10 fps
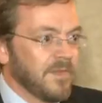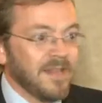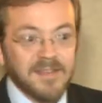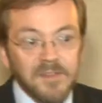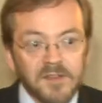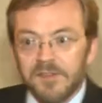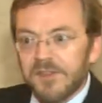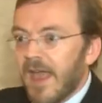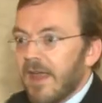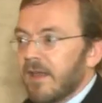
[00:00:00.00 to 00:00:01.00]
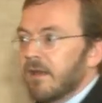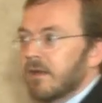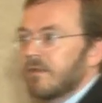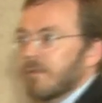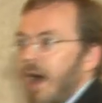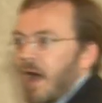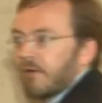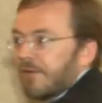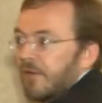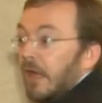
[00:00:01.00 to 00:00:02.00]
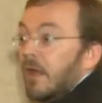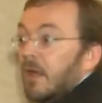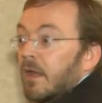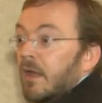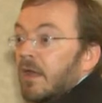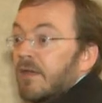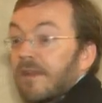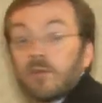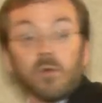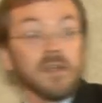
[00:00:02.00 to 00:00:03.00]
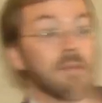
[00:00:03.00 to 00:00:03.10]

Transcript: It doesn't say democracy. In fact, the word